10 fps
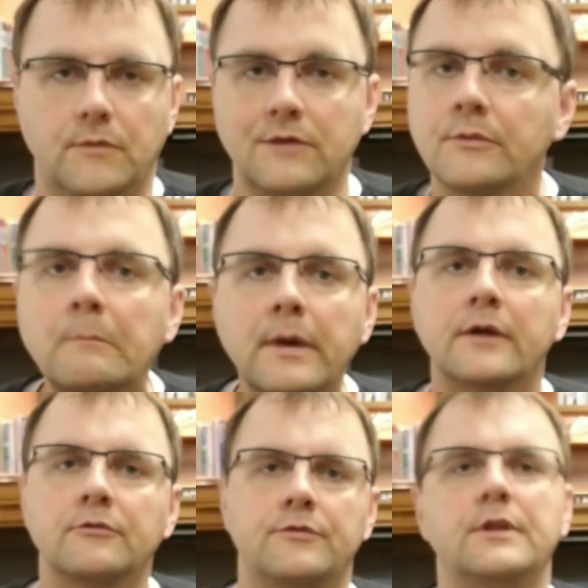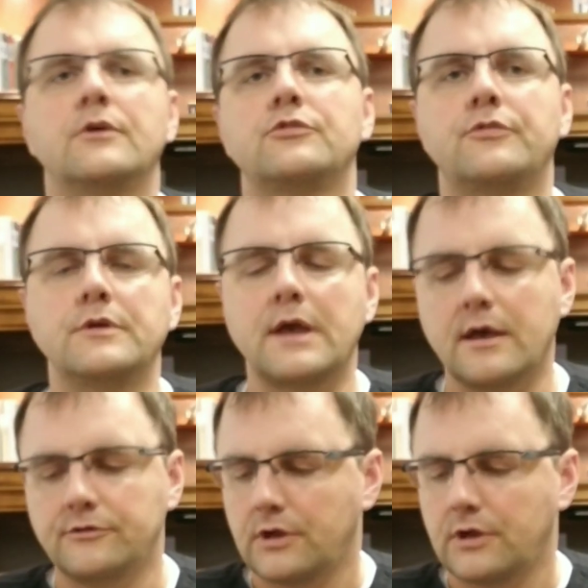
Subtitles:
even better videos for you guys.